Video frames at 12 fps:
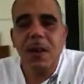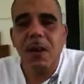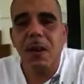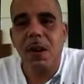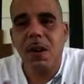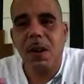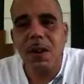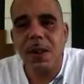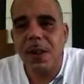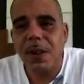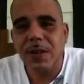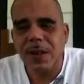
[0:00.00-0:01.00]

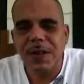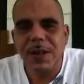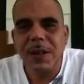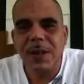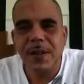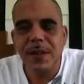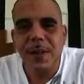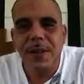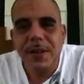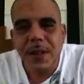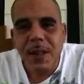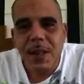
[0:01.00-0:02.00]
and all these other
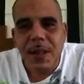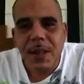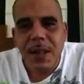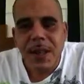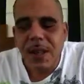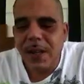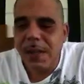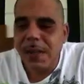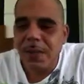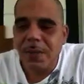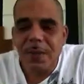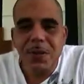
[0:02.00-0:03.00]
things. And
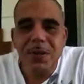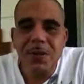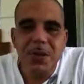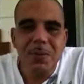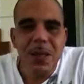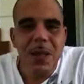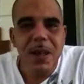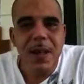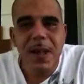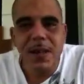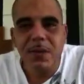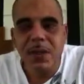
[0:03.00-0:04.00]
oh, so be it.
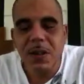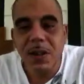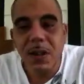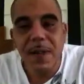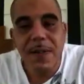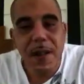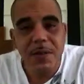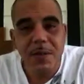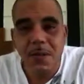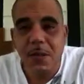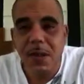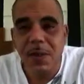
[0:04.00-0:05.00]
If that's
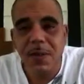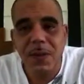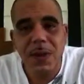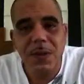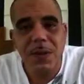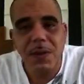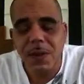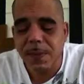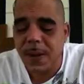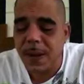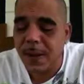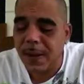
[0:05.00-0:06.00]
what works for you,
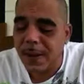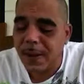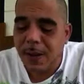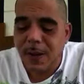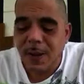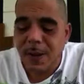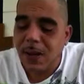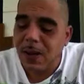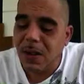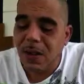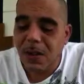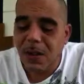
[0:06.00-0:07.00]
hey,
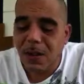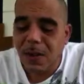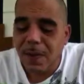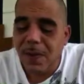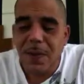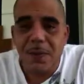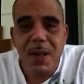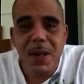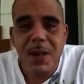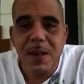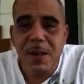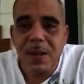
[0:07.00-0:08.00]
for
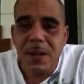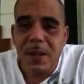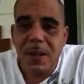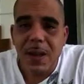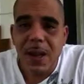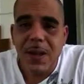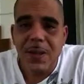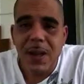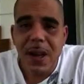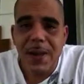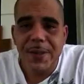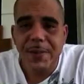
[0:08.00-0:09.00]
me, I know
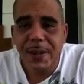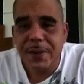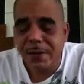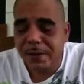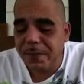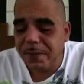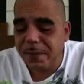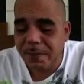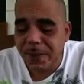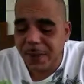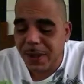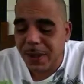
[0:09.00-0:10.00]
God is real,
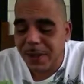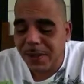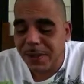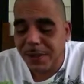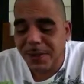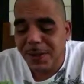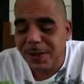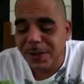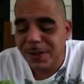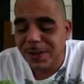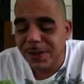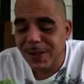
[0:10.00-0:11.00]
and that's
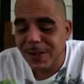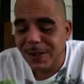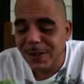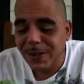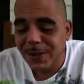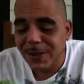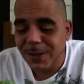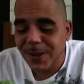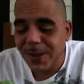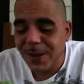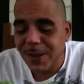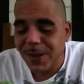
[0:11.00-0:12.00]
just it.
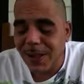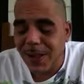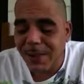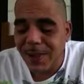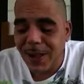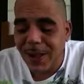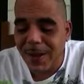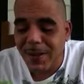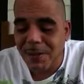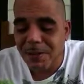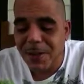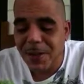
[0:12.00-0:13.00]
And I'm not here
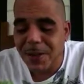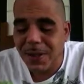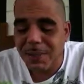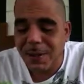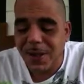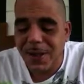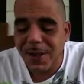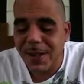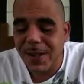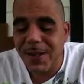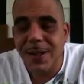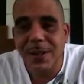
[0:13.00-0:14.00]
to preach, and I'm not
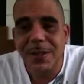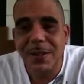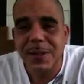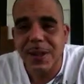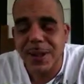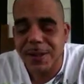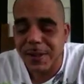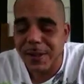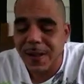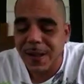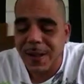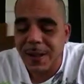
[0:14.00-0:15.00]
here to discuss
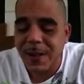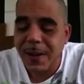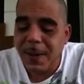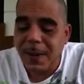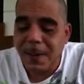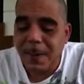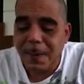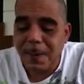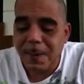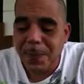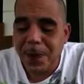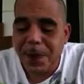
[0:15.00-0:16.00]
that,
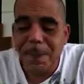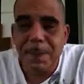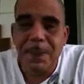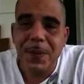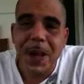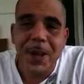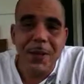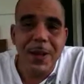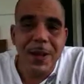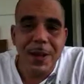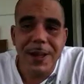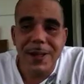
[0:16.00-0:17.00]
but I know
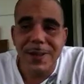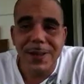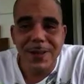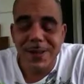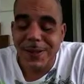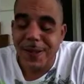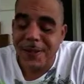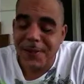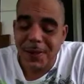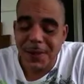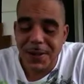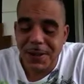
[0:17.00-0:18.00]
that that's Him. That's
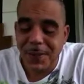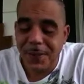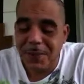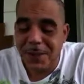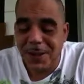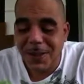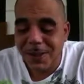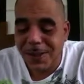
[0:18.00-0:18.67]
what it is for me.